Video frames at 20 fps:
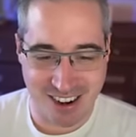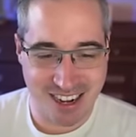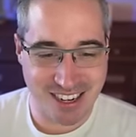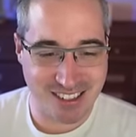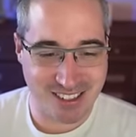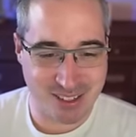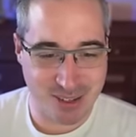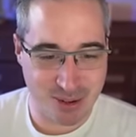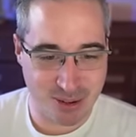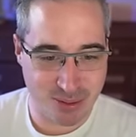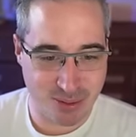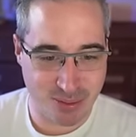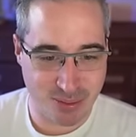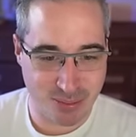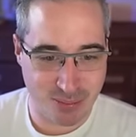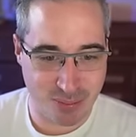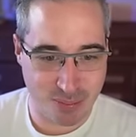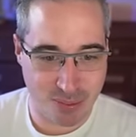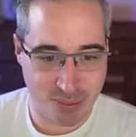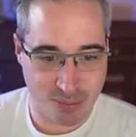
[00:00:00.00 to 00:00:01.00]
Right?
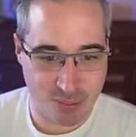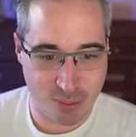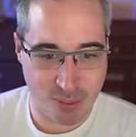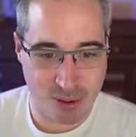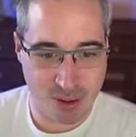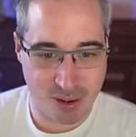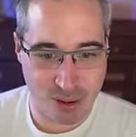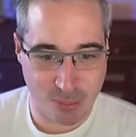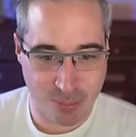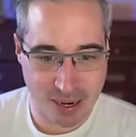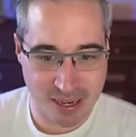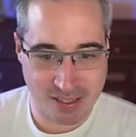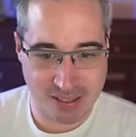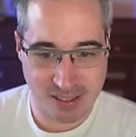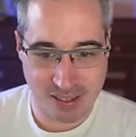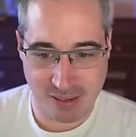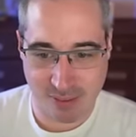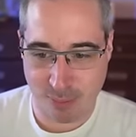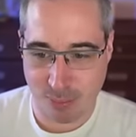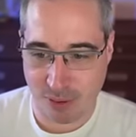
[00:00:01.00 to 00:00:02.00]
So before
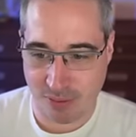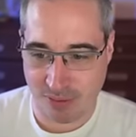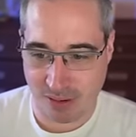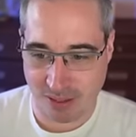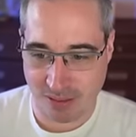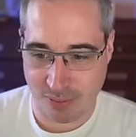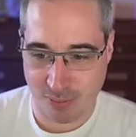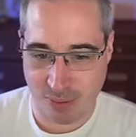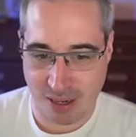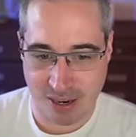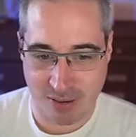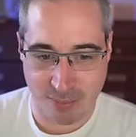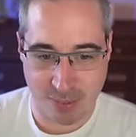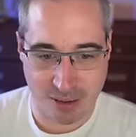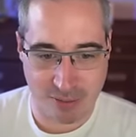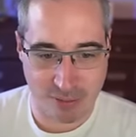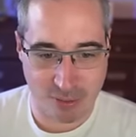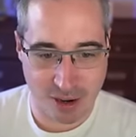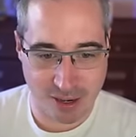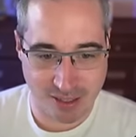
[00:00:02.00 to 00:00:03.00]
opacity, perfect. We have
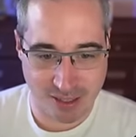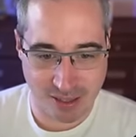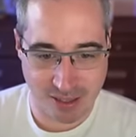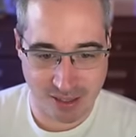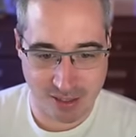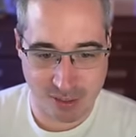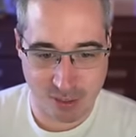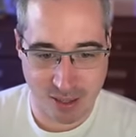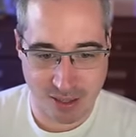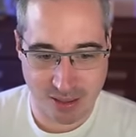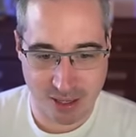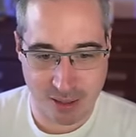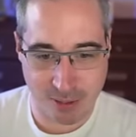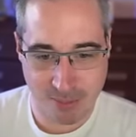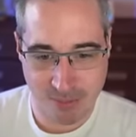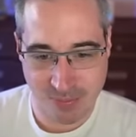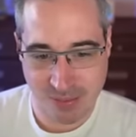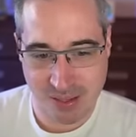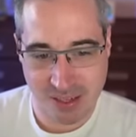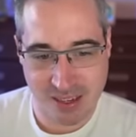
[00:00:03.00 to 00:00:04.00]
my frostiness right
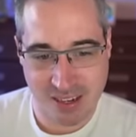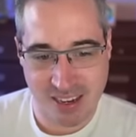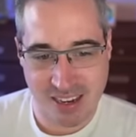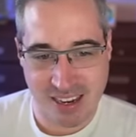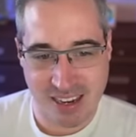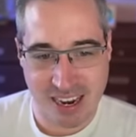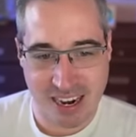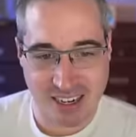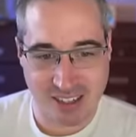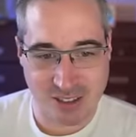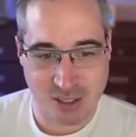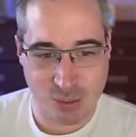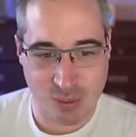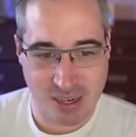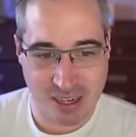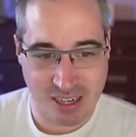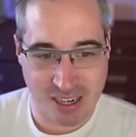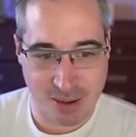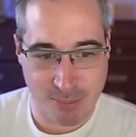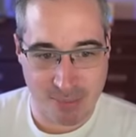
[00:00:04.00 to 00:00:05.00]
there. And so
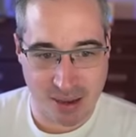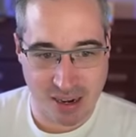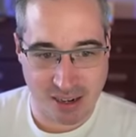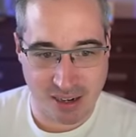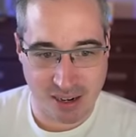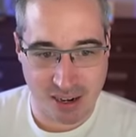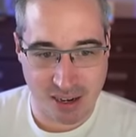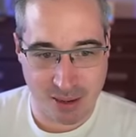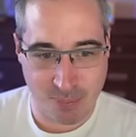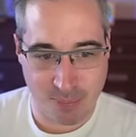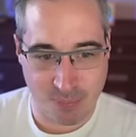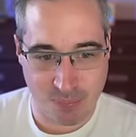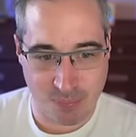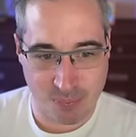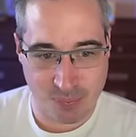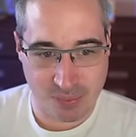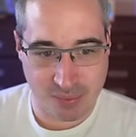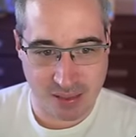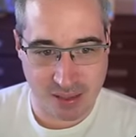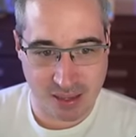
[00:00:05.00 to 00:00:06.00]
we can come back
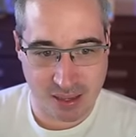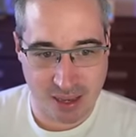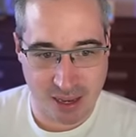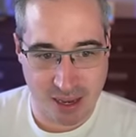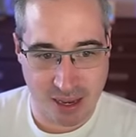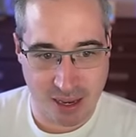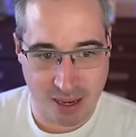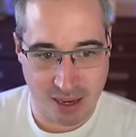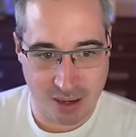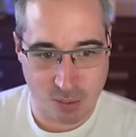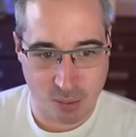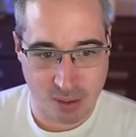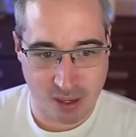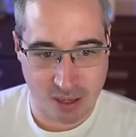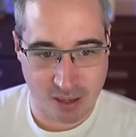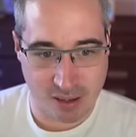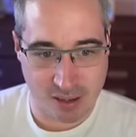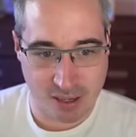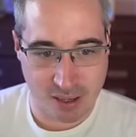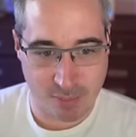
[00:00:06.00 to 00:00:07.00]
up. And we're
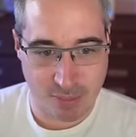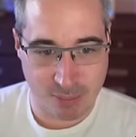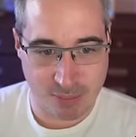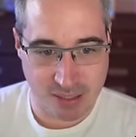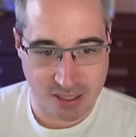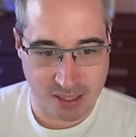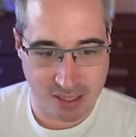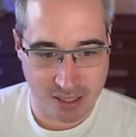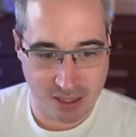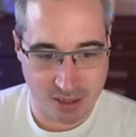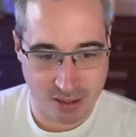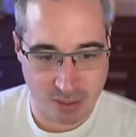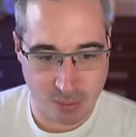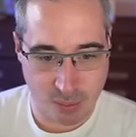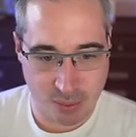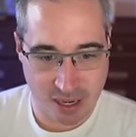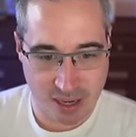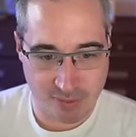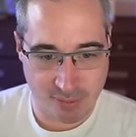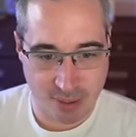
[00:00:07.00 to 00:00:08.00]
going to come up to here.
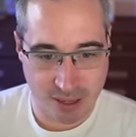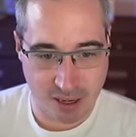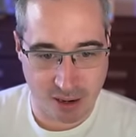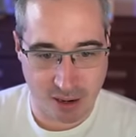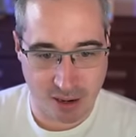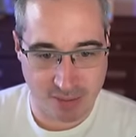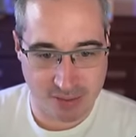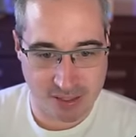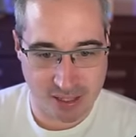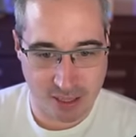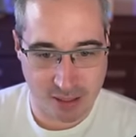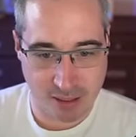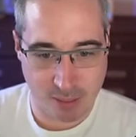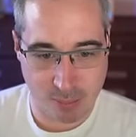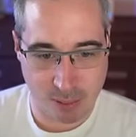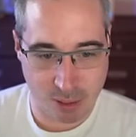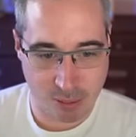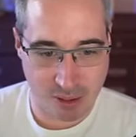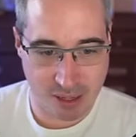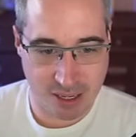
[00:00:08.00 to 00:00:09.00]
We have my offset,
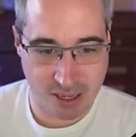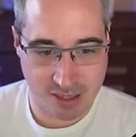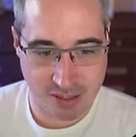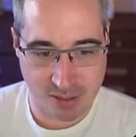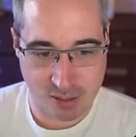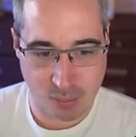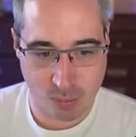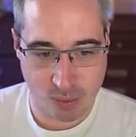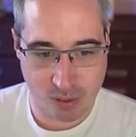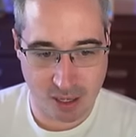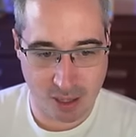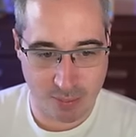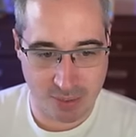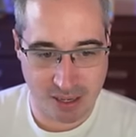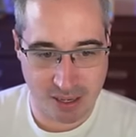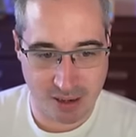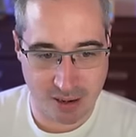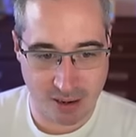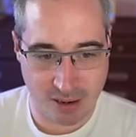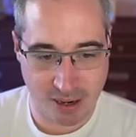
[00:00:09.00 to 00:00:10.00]
the blurriness. We'll come
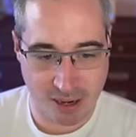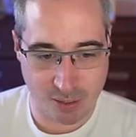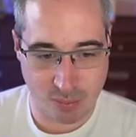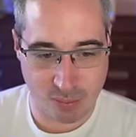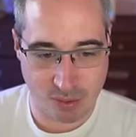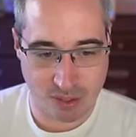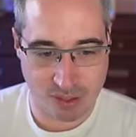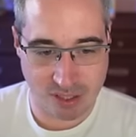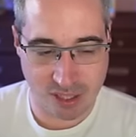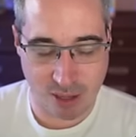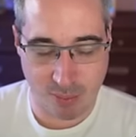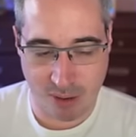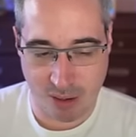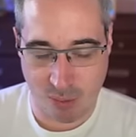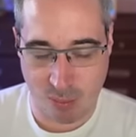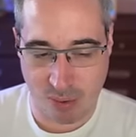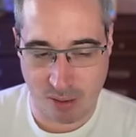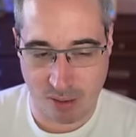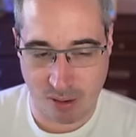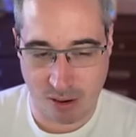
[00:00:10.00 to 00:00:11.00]
here and we'll just come
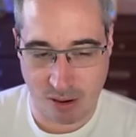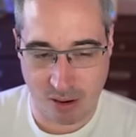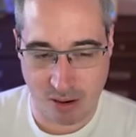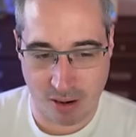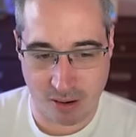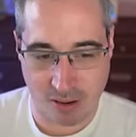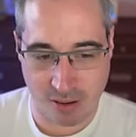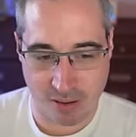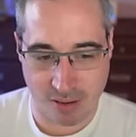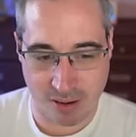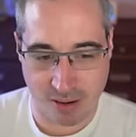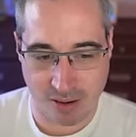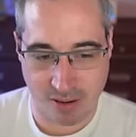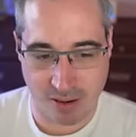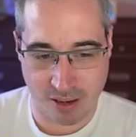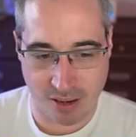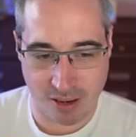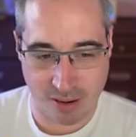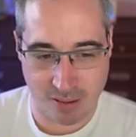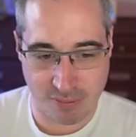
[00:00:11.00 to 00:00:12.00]
in with our
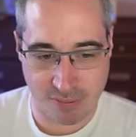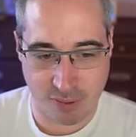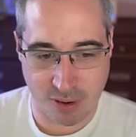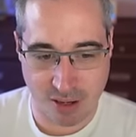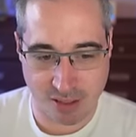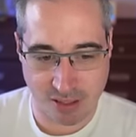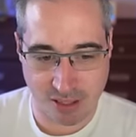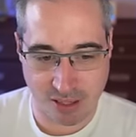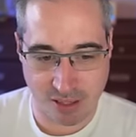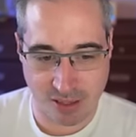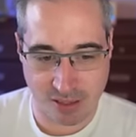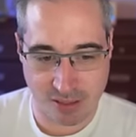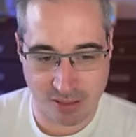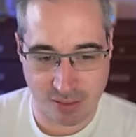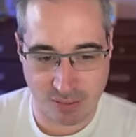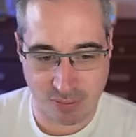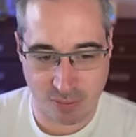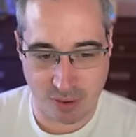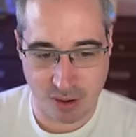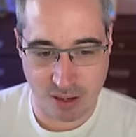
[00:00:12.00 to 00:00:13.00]

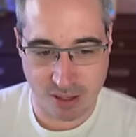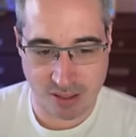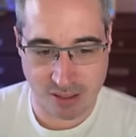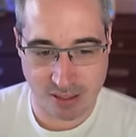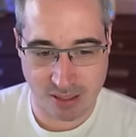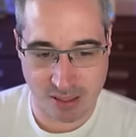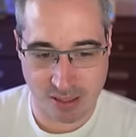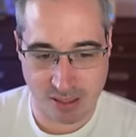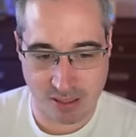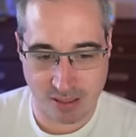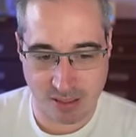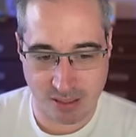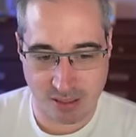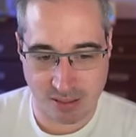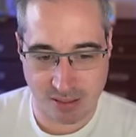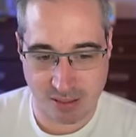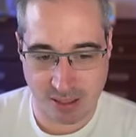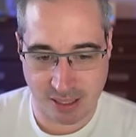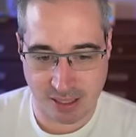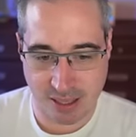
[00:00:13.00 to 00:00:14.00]
frostiness
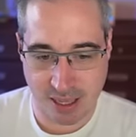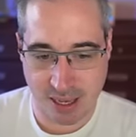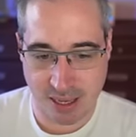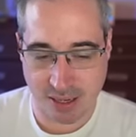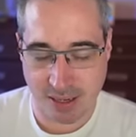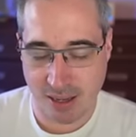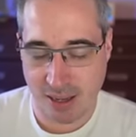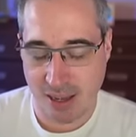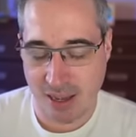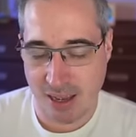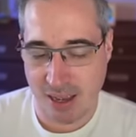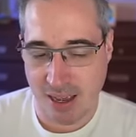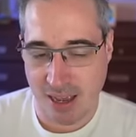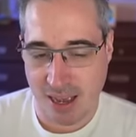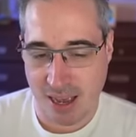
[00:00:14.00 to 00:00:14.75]
like that.